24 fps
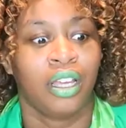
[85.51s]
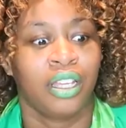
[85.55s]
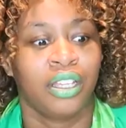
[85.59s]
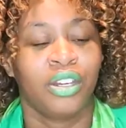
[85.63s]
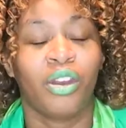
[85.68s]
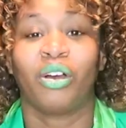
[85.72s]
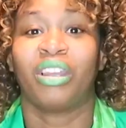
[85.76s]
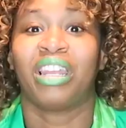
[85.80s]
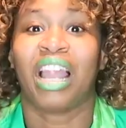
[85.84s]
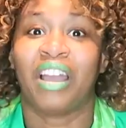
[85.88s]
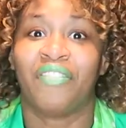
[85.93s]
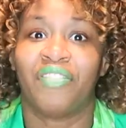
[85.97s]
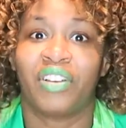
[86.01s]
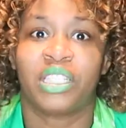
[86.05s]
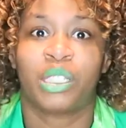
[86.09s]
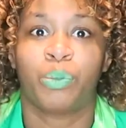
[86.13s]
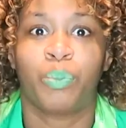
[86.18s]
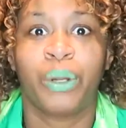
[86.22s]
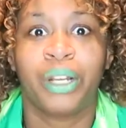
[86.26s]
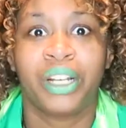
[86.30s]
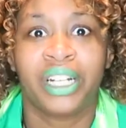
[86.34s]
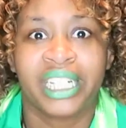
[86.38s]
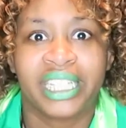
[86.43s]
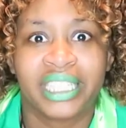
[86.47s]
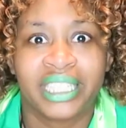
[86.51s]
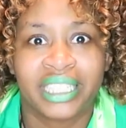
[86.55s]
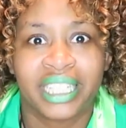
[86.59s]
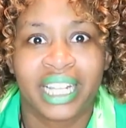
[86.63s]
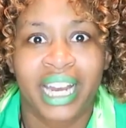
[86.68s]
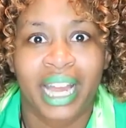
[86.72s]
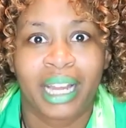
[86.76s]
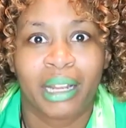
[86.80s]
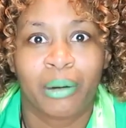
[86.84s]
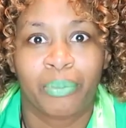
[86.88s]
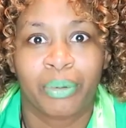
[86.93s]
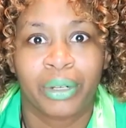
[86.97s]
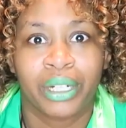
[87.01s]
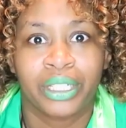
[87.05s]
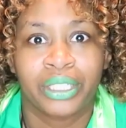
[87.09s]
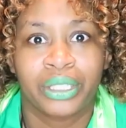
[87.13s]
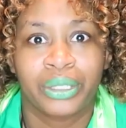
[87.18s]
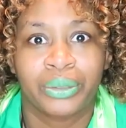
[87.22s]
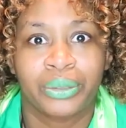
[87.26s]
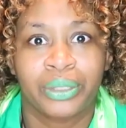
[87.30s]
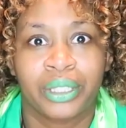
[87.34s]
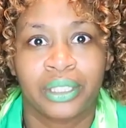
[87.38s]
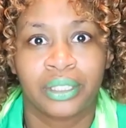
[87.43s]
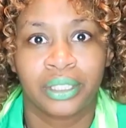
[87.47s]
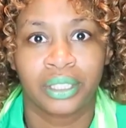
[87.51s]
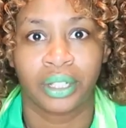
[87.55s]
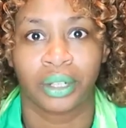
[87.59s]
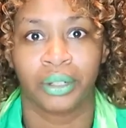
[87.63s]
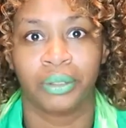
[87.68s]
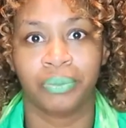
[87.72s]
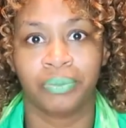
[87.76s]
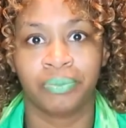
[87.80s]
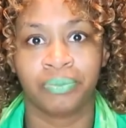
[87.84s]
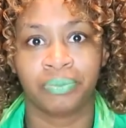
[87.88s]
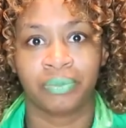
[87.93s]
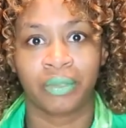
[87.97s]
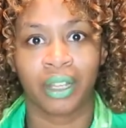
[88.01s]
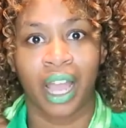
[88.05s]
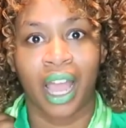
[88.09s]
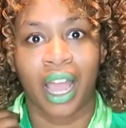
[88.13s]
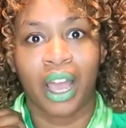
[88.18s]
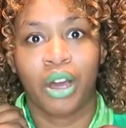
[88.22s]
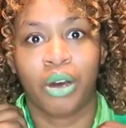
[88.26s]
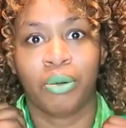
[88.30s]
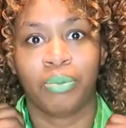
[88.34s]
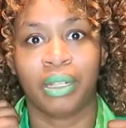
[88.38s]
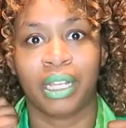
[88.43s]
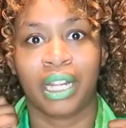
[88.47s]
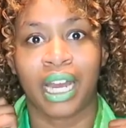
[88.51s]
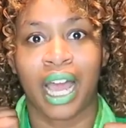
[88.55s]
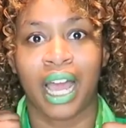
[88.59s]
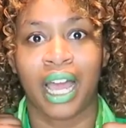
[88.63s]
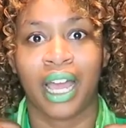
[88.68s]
you know, life experience that I can bring to it. So I know